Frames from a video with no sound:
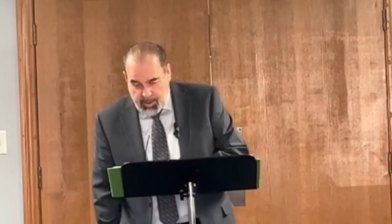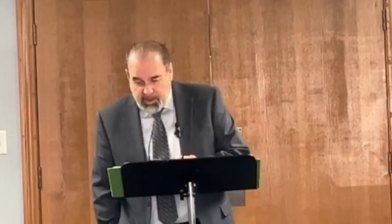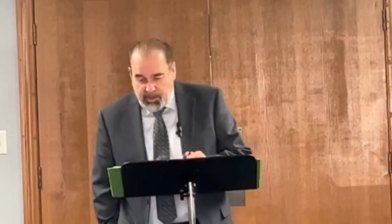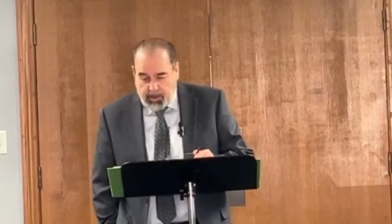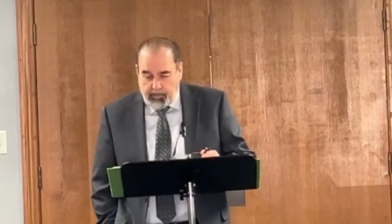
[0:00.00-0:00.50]

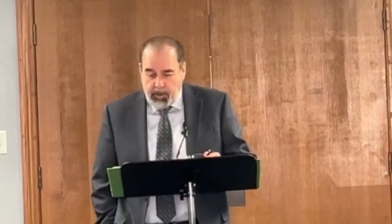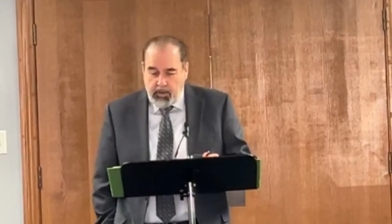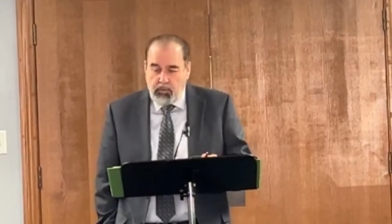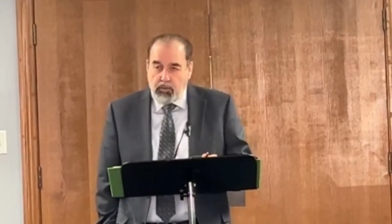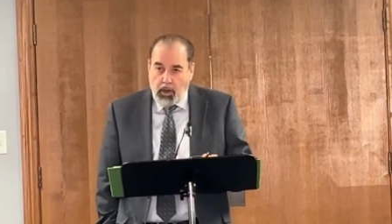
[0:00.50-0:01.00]
it's
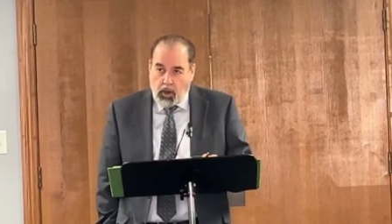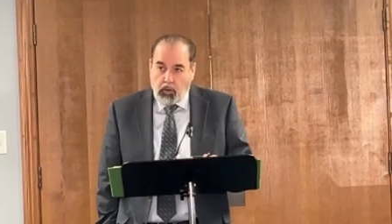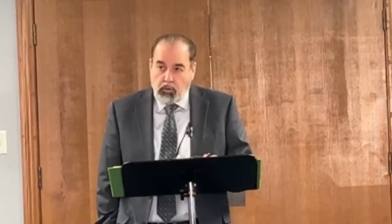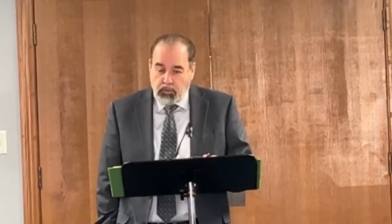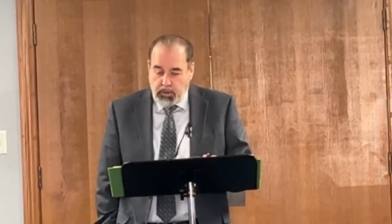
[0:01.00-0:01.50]
somebody who
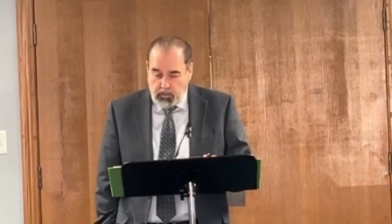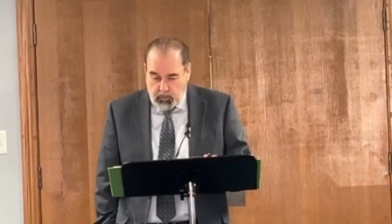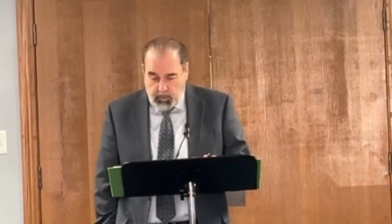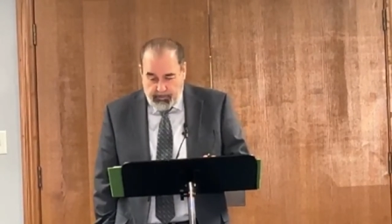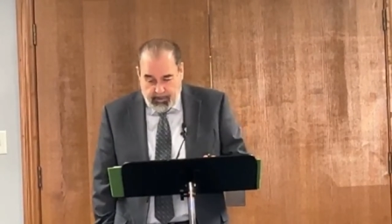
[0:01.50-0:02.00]
knows the
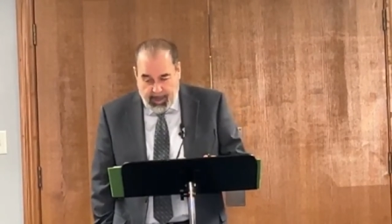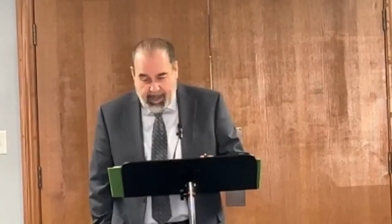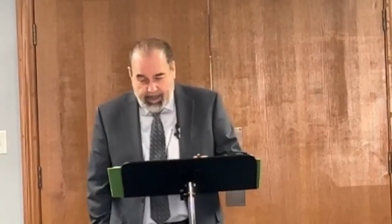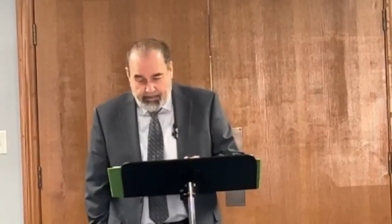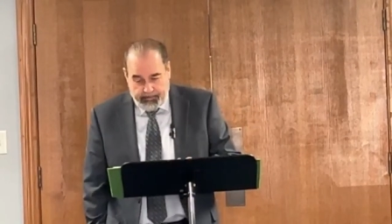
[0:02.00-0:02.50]
word of
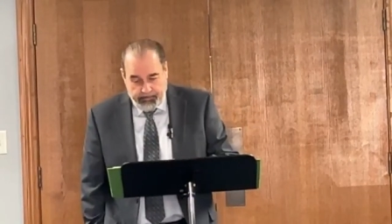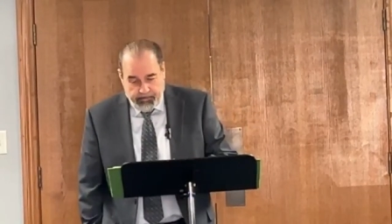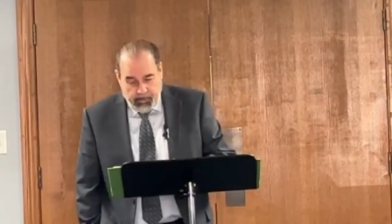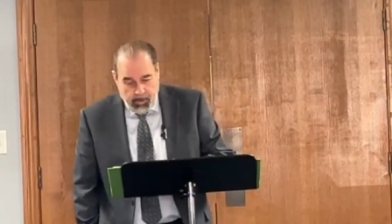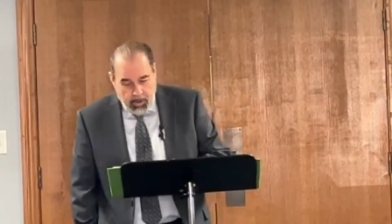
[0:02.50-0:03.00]
God.
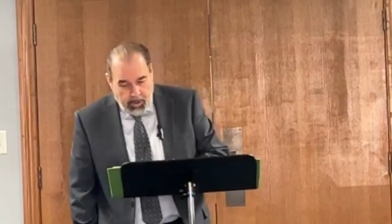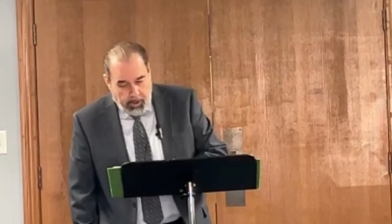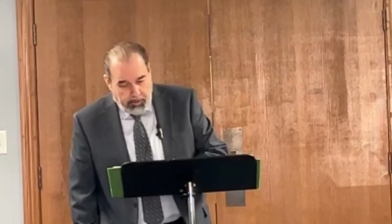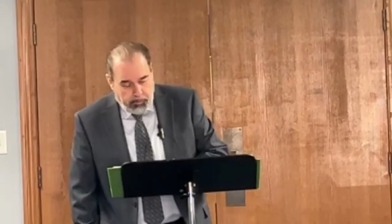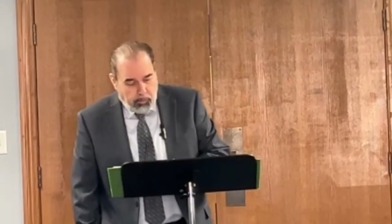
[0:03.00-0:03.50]

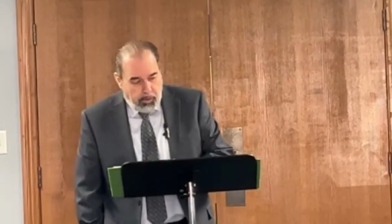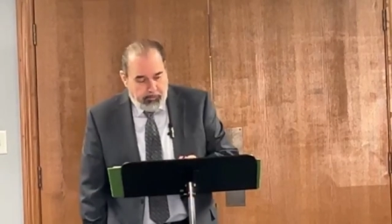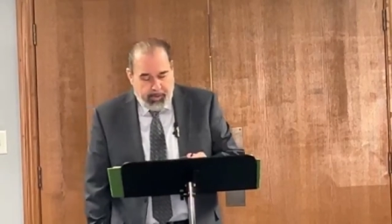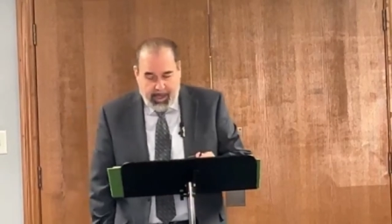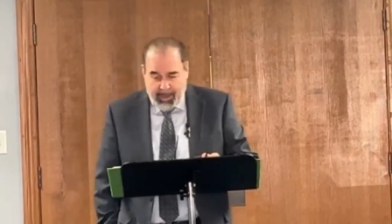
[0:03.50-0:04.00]
the
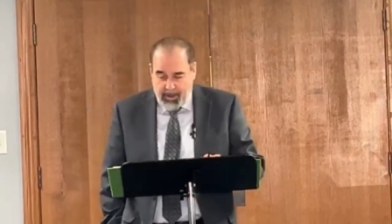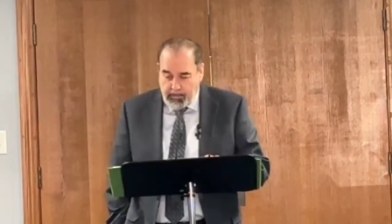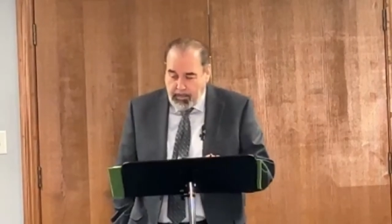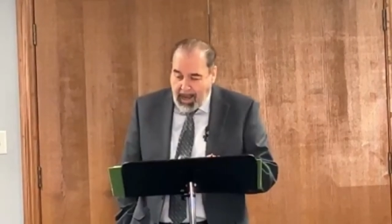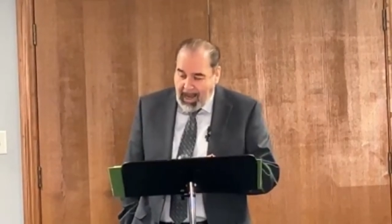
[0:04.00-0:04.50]
word of God
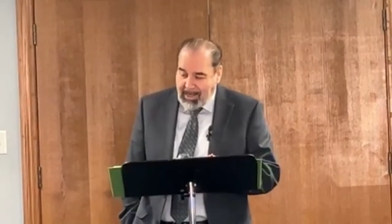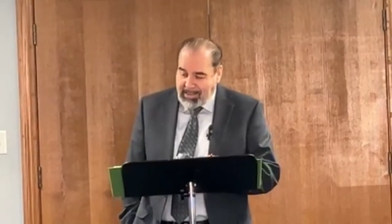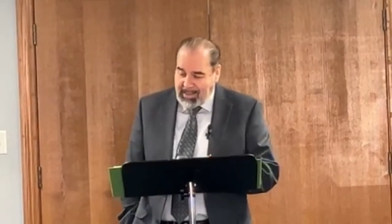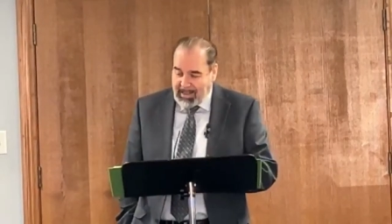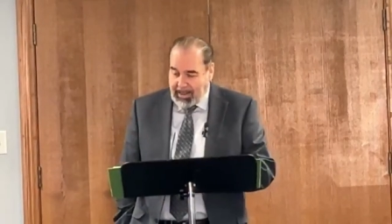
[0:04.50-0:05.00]

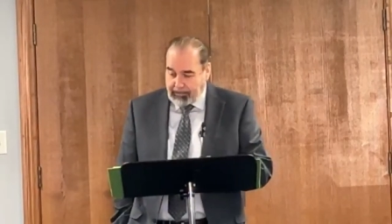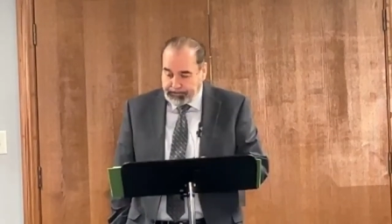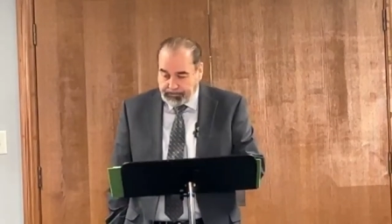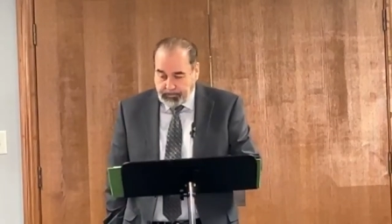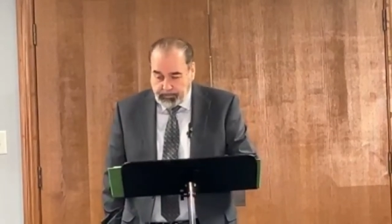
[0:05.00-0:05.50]
abides in
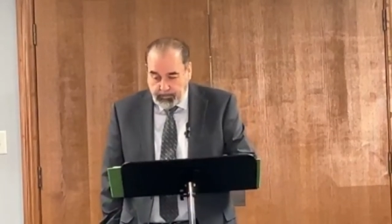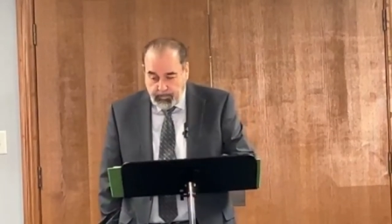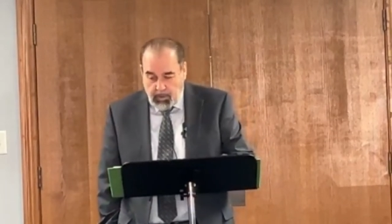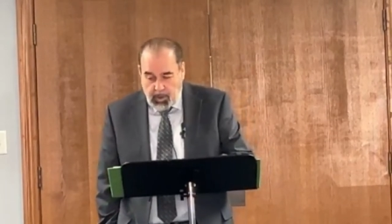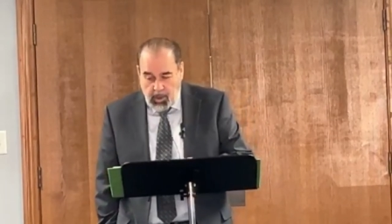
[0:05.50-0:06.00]
them.
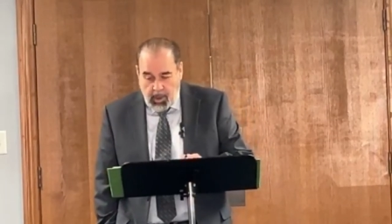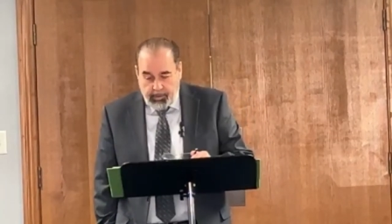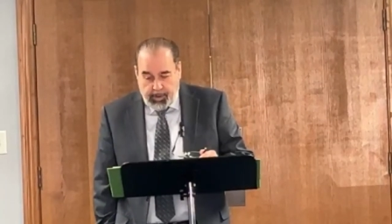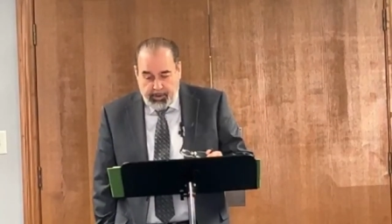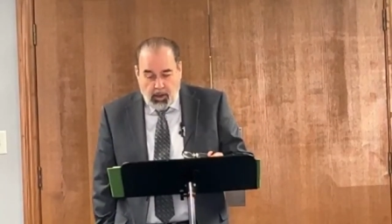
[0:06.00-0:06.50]

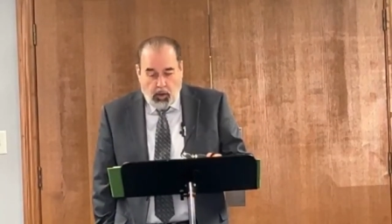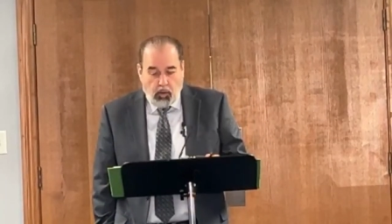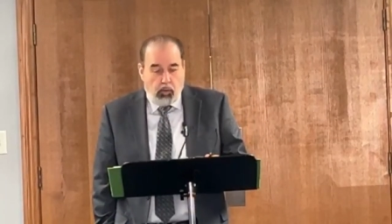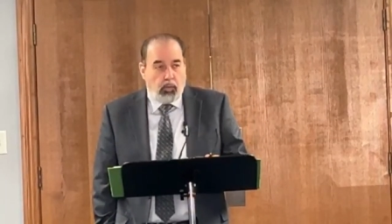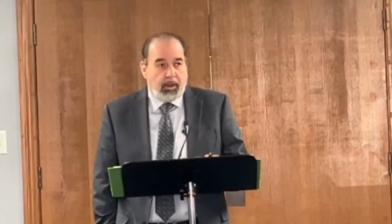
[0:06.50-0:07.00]
They
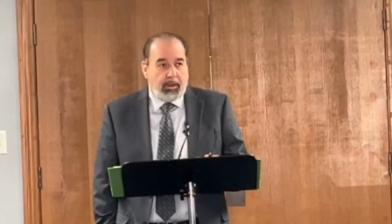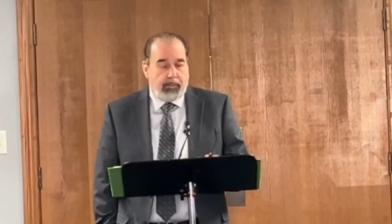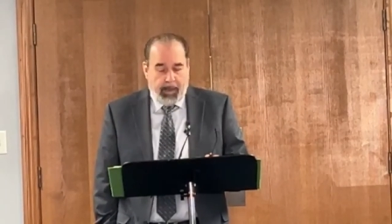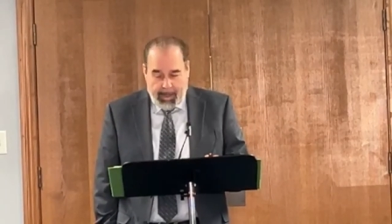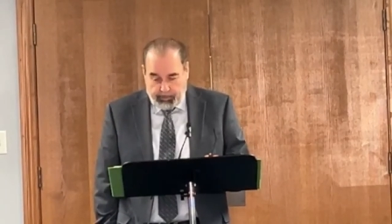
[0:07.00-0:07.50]
know what
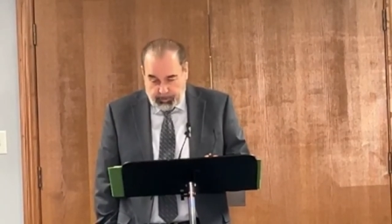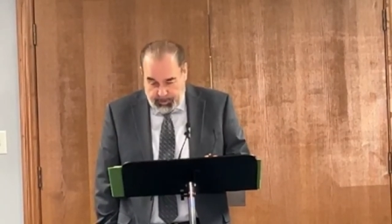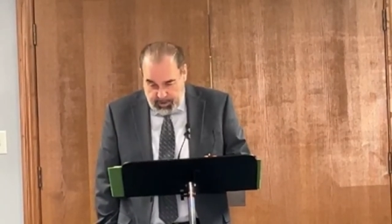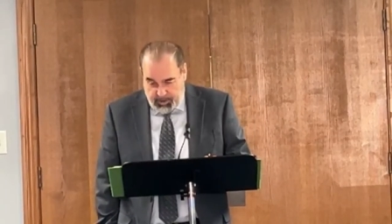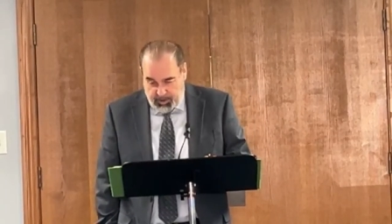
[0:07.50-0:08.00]
the Bible
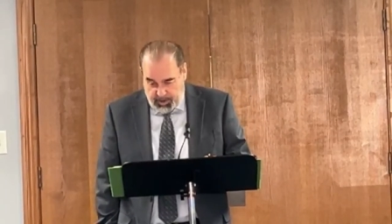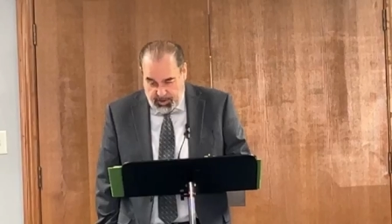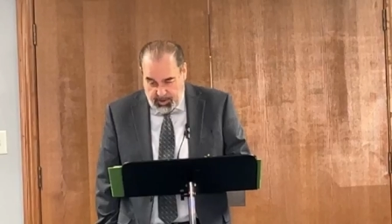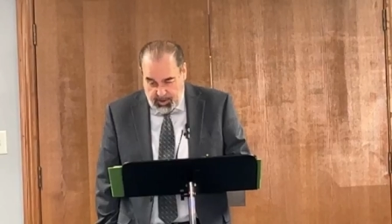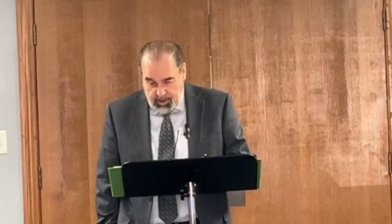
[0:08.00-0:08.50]

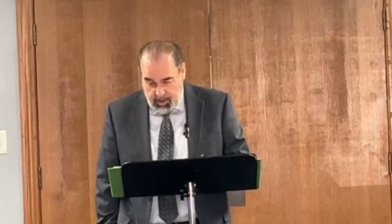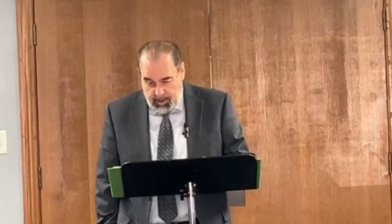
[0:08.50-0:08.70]
teaches.